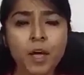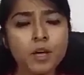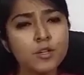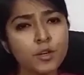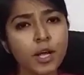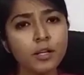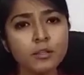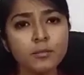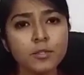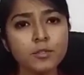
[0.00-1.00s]
So you're
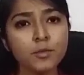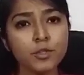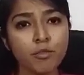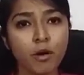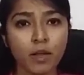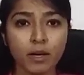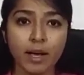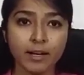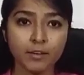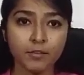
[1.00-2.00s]
eligible to withdraw that
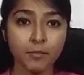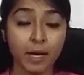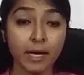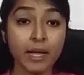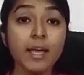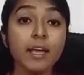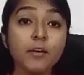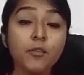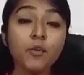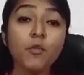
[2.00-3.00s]
kind of money.
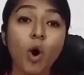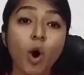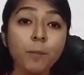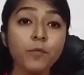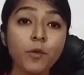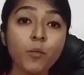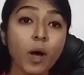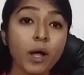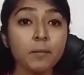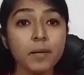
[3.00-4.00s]
If you've hopped from
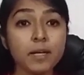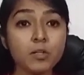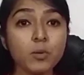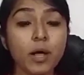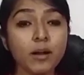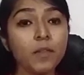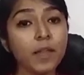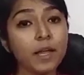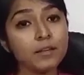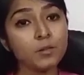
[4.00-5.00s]
one place to another,
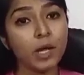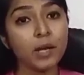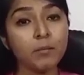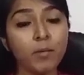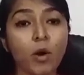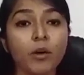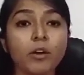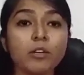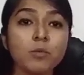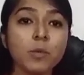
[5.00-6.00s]
that is one
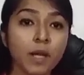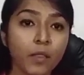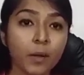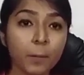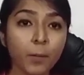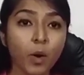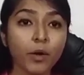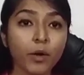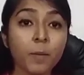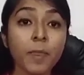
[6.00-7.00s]
employer to another
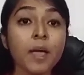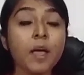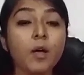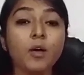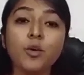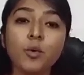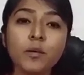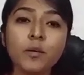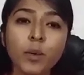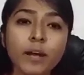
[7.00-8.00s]
employer, you
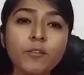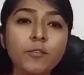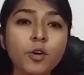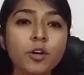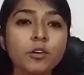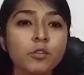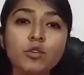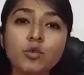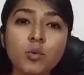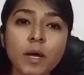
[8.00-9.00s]
can wait for
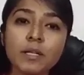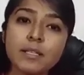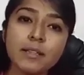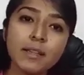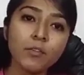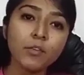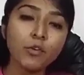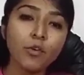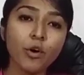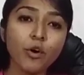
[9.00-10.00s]
2 months and then
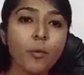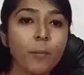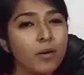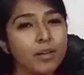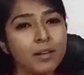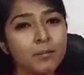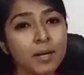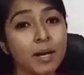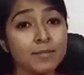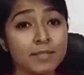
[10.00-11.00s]
withdraw your amount, and it
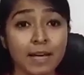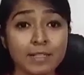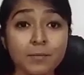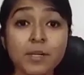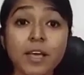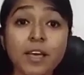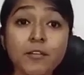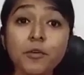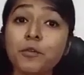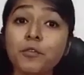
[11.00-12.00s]
becomes taxable
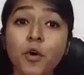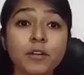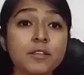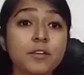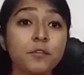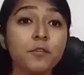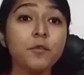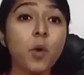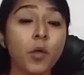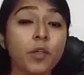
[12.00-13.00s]
if you've not served for
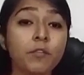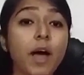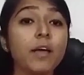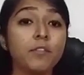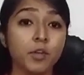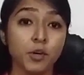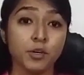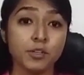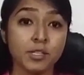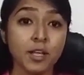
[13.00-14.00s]
more than 5 years.